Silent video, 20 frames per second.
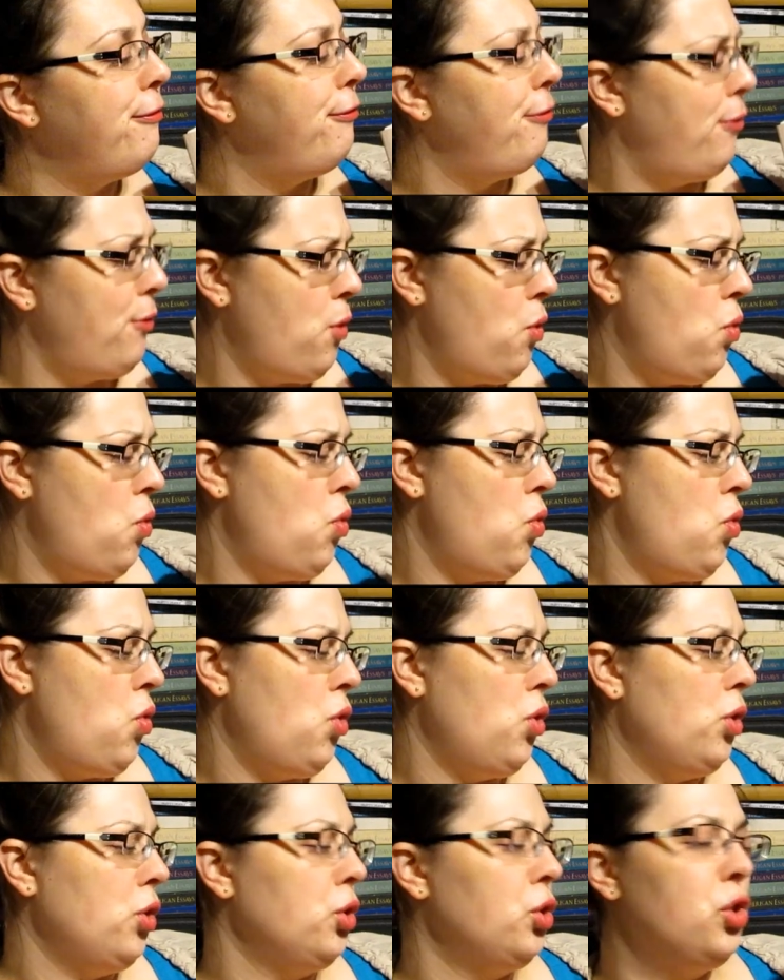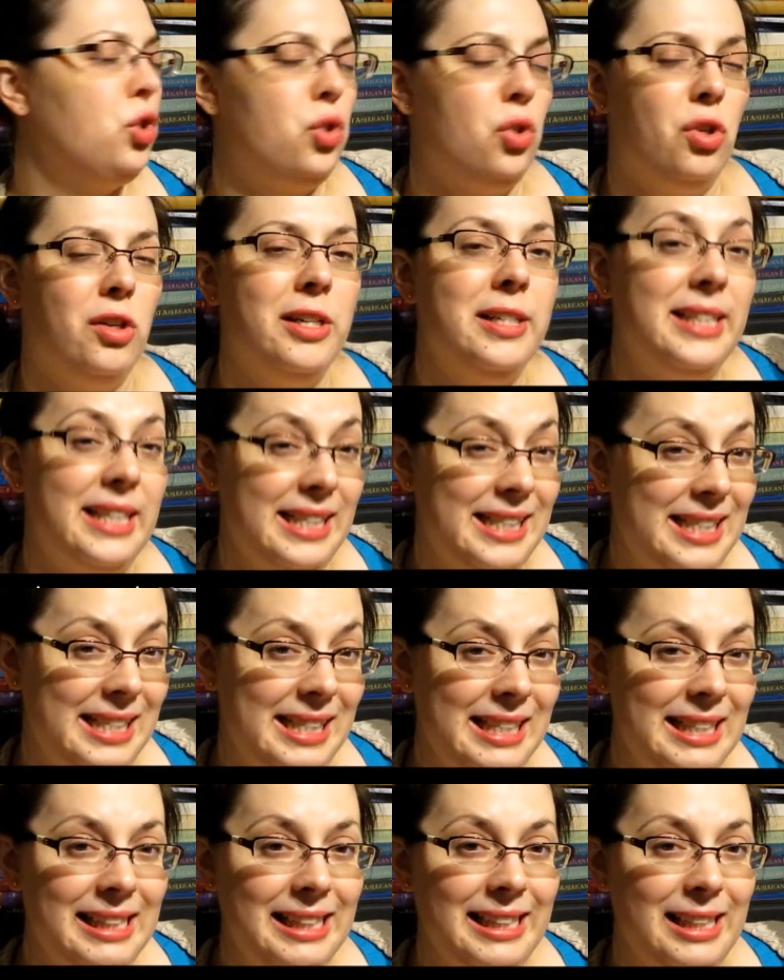4 stories into
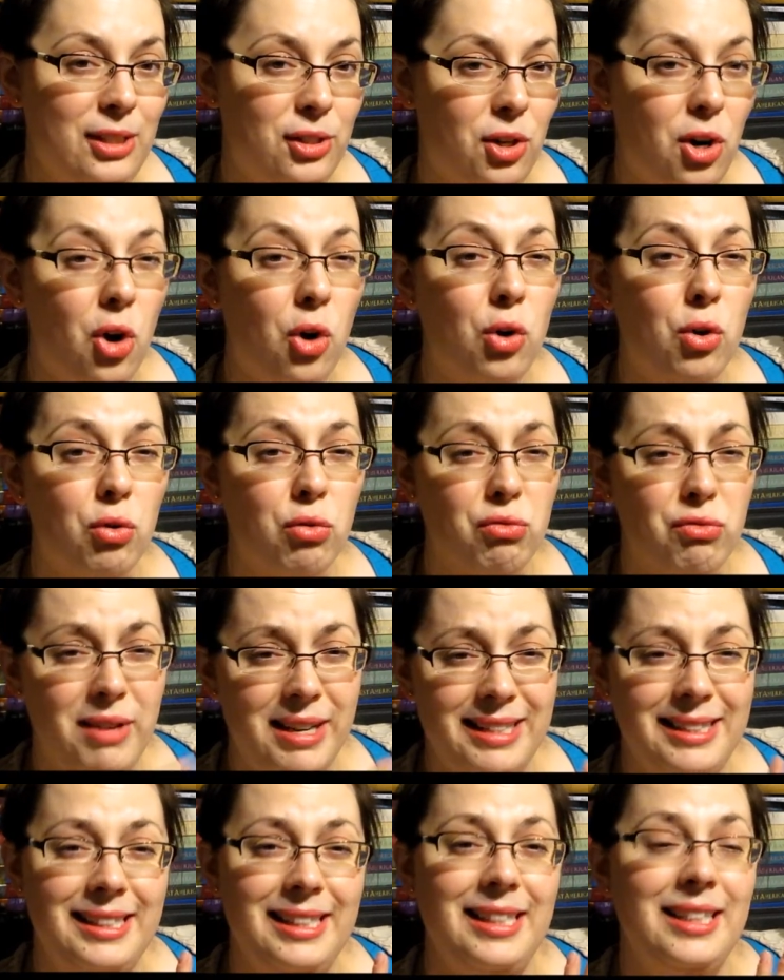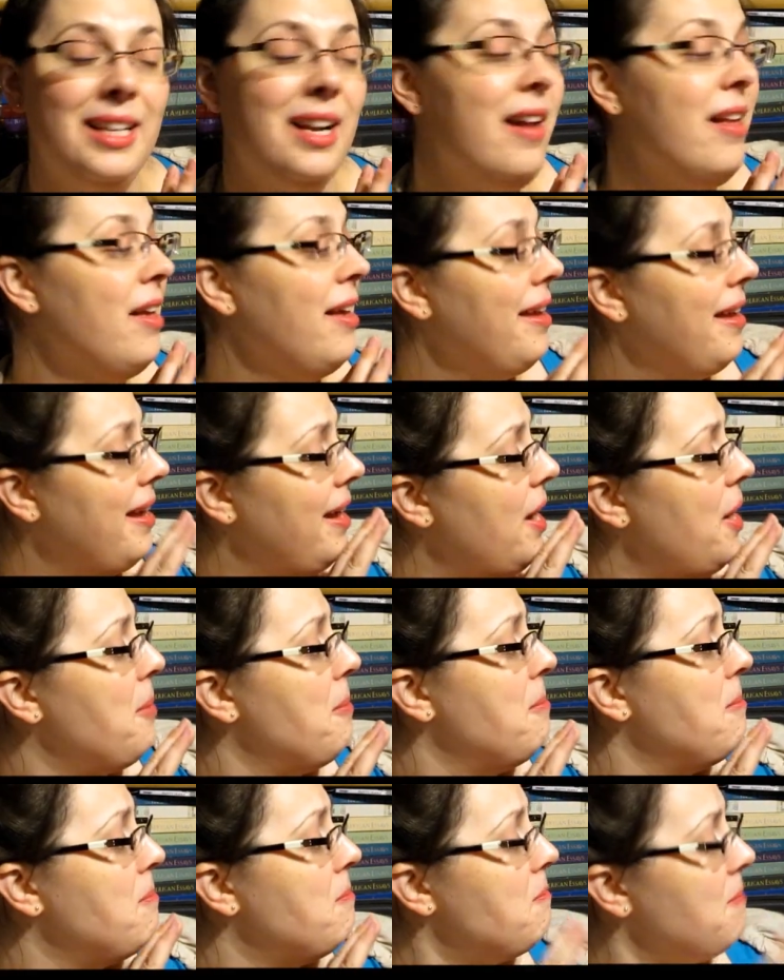this, and these are all crazy and
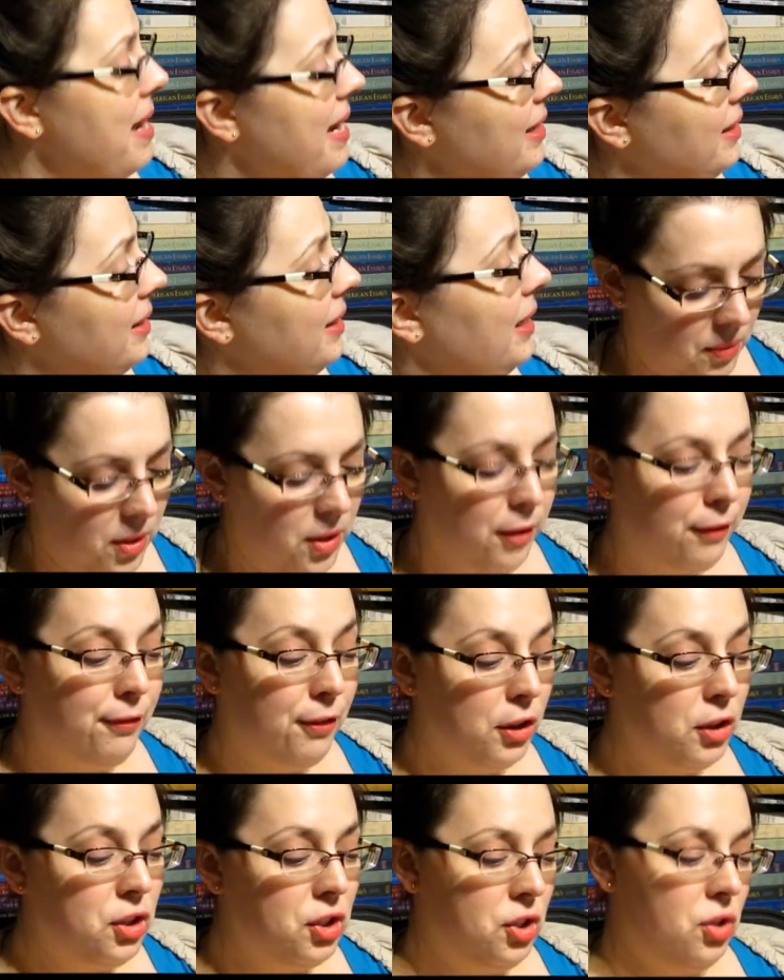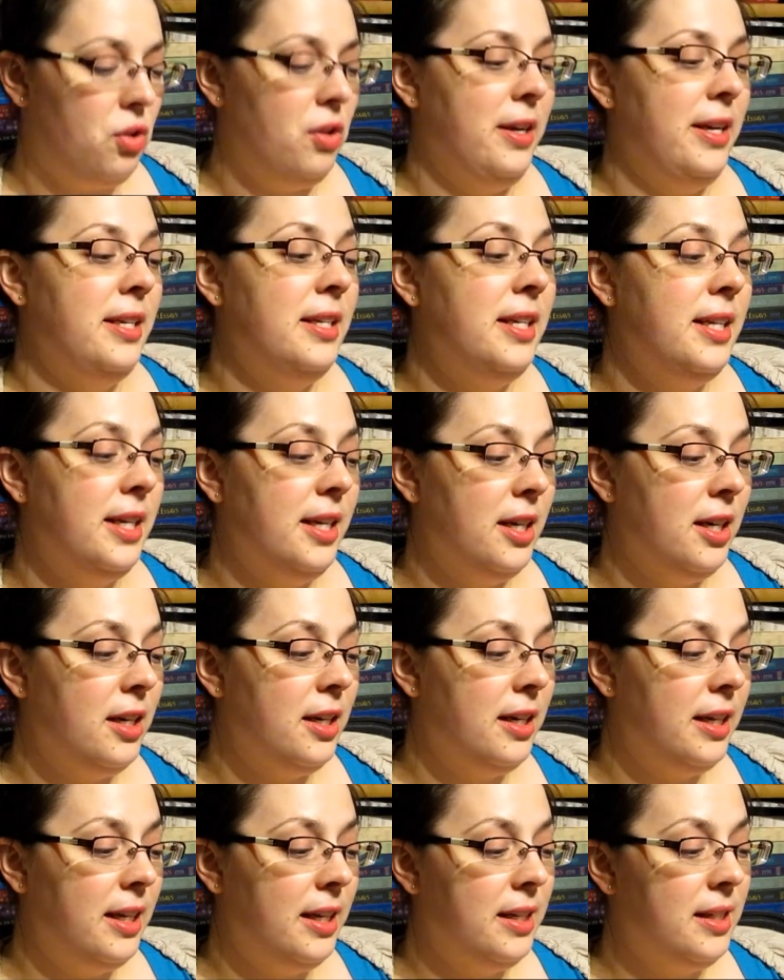amazing. The first story in
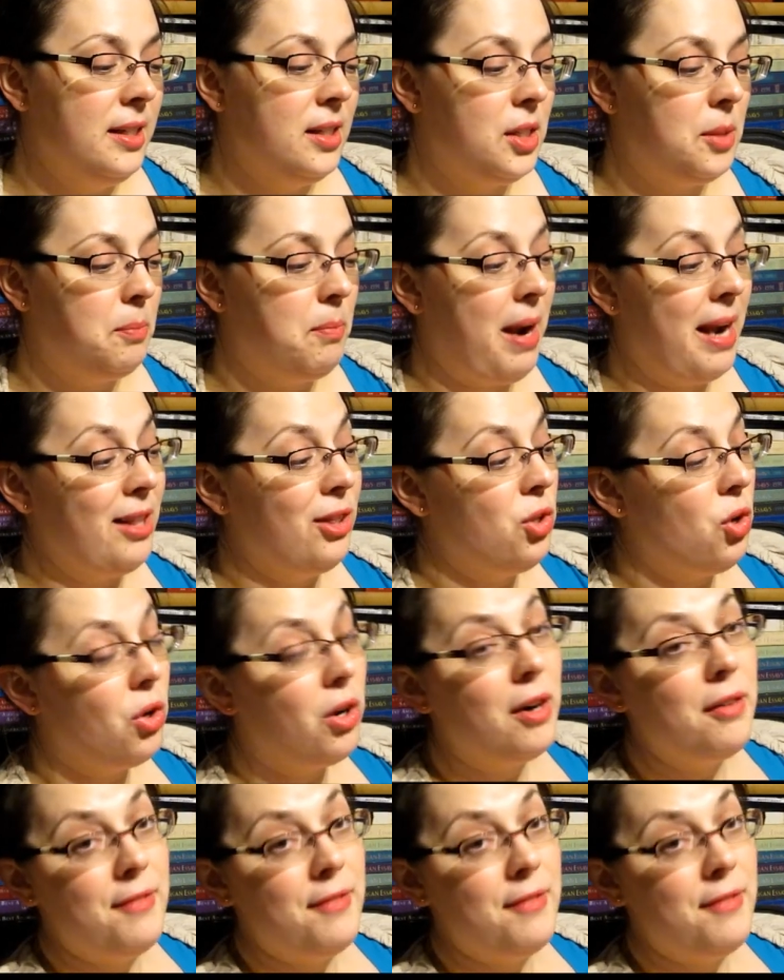here is by Laura